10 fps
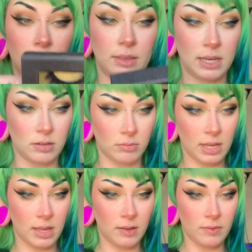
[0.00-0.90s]
They don't
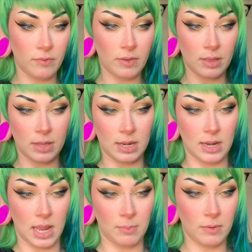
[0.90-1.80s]
have the
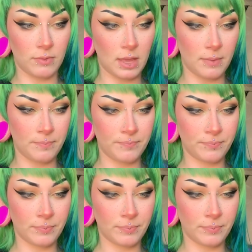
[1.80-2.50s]
name of them.